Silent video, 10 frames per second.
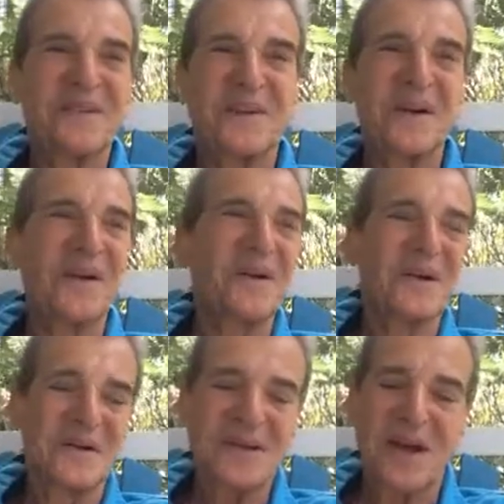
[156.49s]
The longer
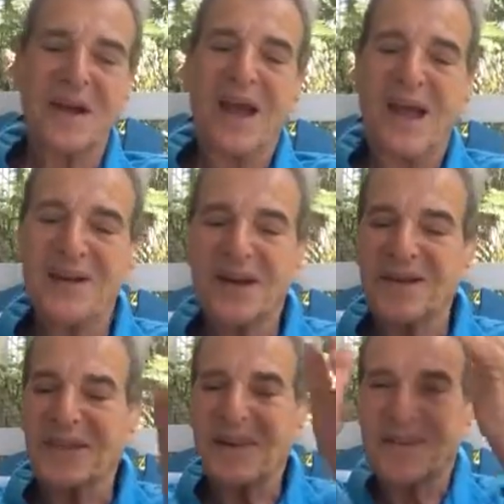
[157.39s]
he goes on. Al, you
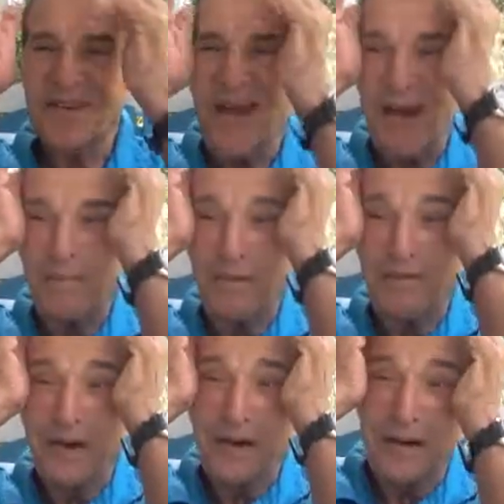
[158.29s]
got that top
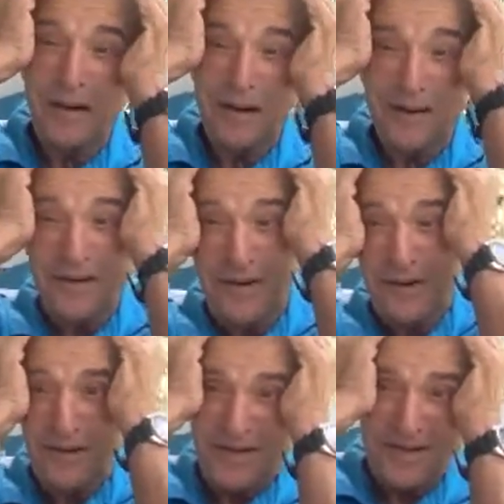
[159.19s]
over here, you know, and
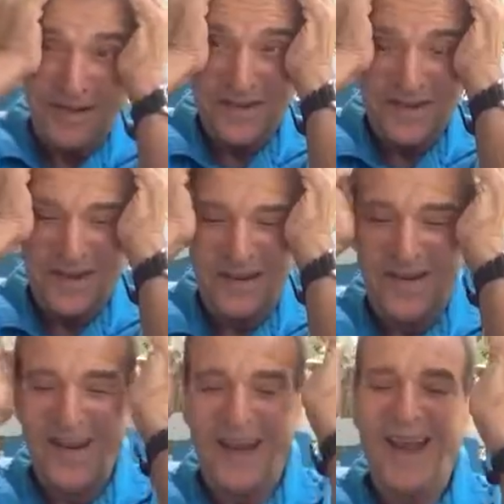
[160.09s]
all of a sudden this thing.
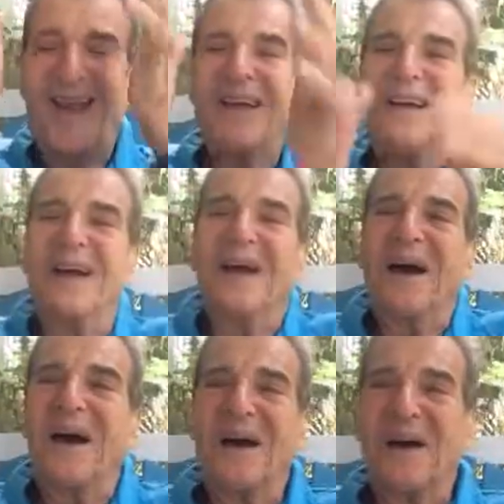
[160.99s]
Hey.
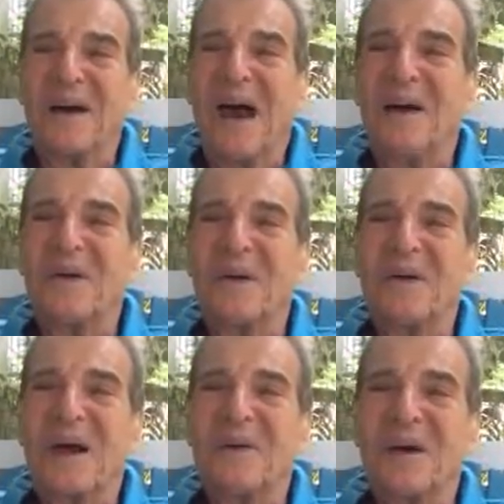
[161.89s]
I want
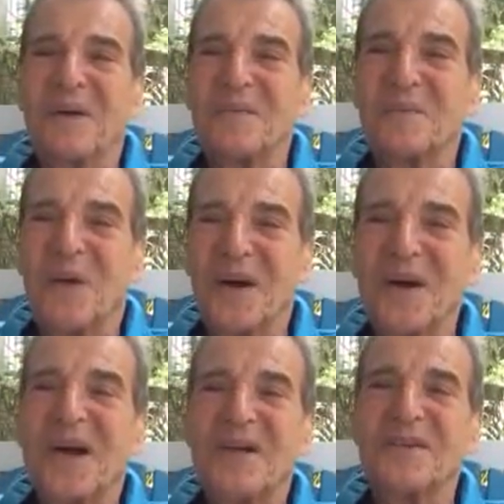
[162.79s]
to point
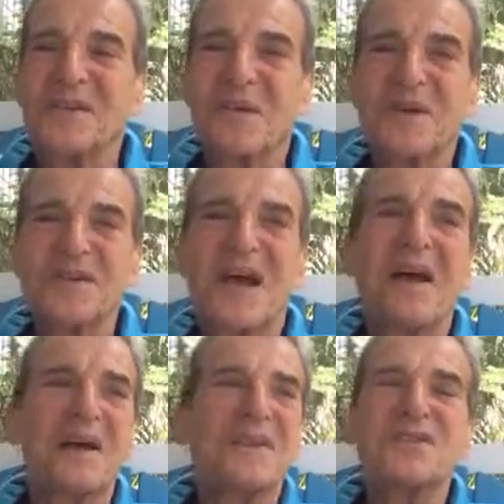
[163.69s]
it out to you because
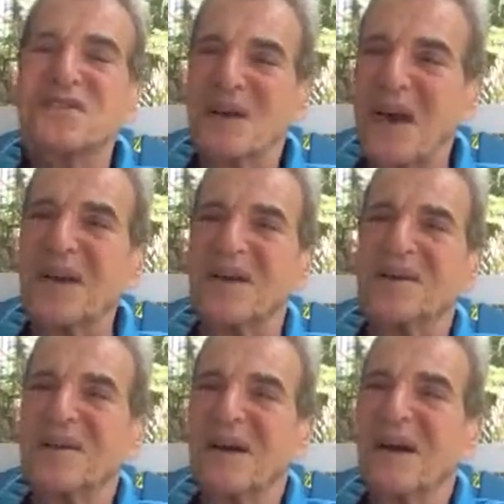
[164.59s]
Al gets slighted